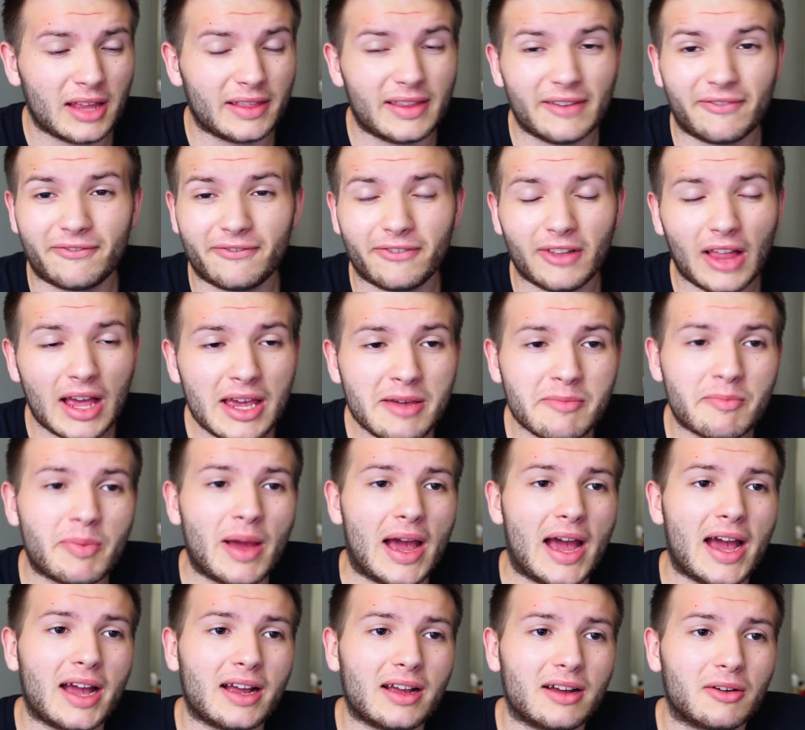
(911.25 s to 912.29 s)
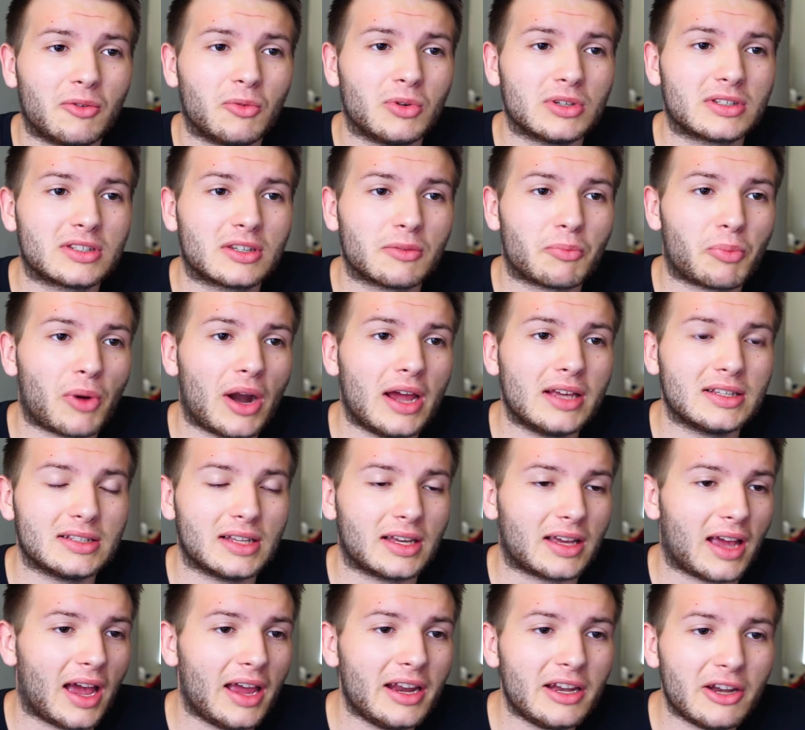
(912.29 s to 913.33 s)
The flight back was surprised,
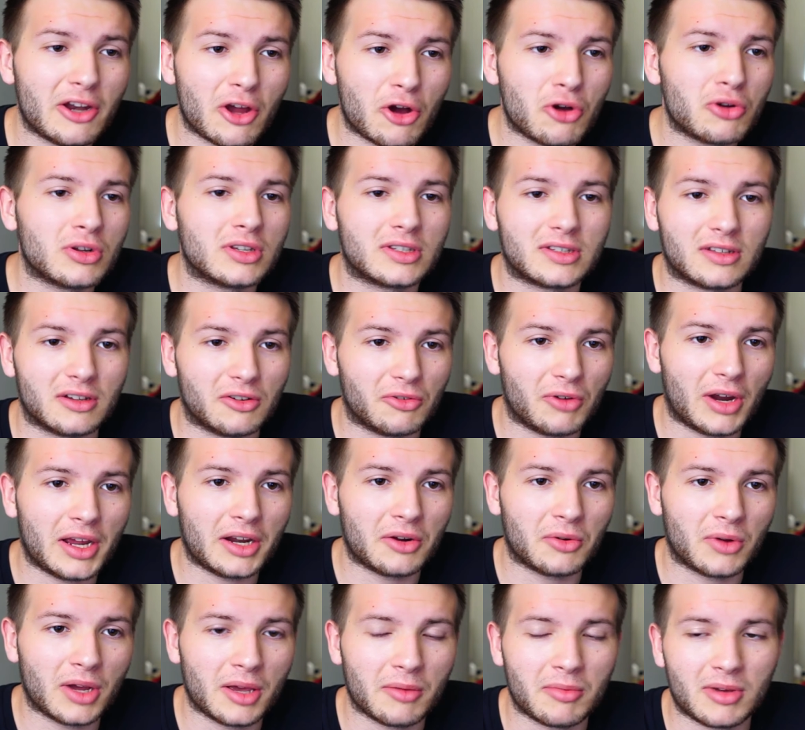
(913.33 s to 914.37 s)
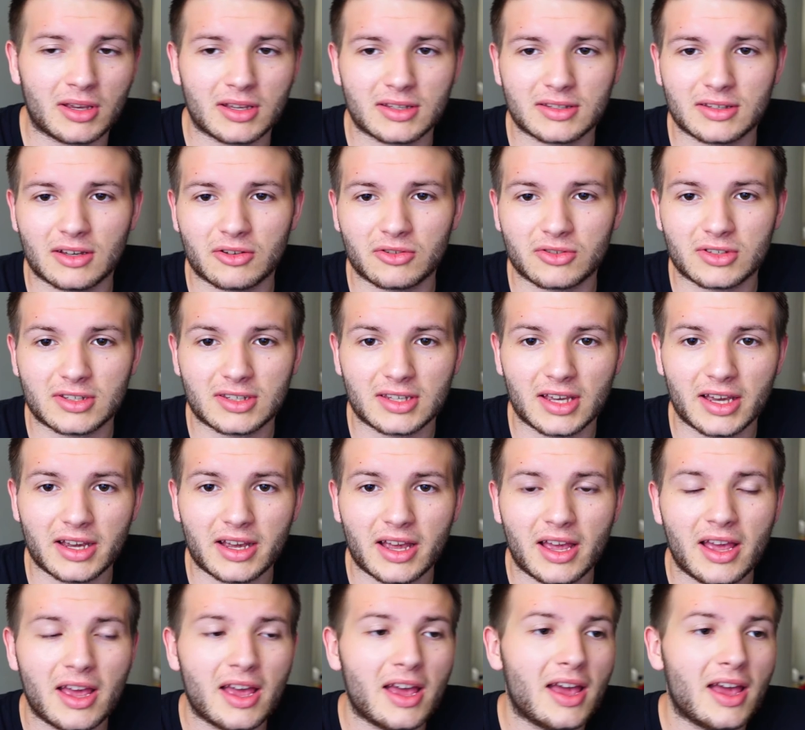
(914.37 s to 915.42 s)
like I noticed it right away because I was sick.